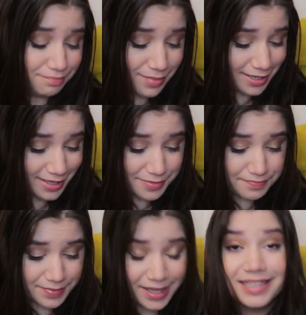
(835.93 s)
But
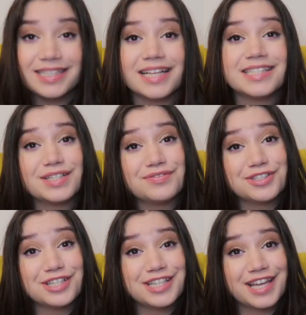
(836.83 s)
and that's it for
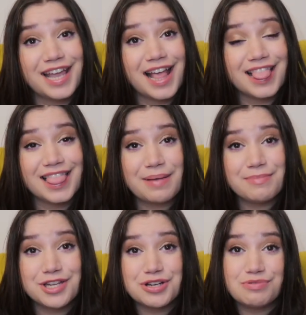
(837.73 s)
today. Let
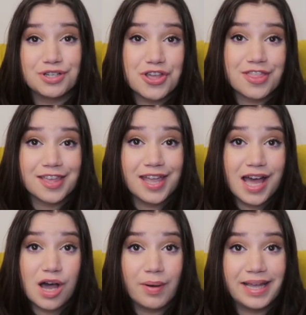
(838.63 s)
me know what you think,
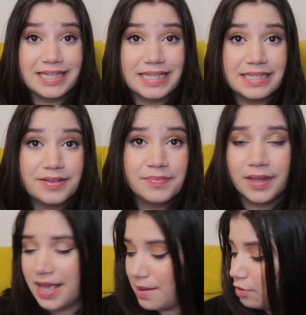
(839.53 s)
how I did.
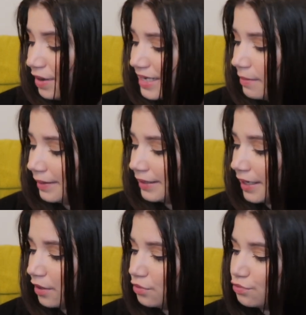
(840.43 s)
I'm quite happy that
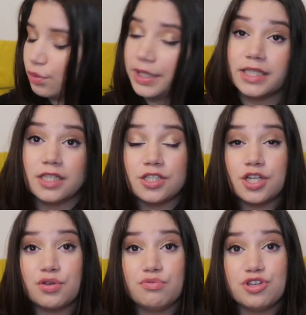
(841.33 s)
I could roll in
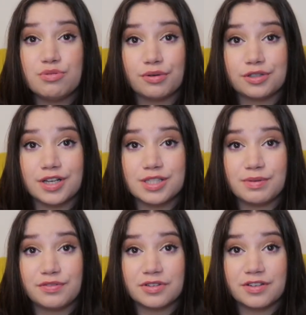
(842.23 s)
2 new products
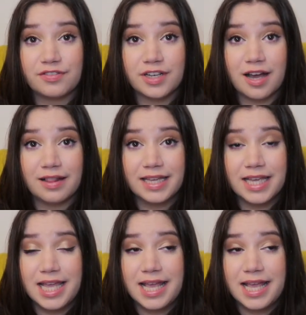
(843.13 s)
before the finale.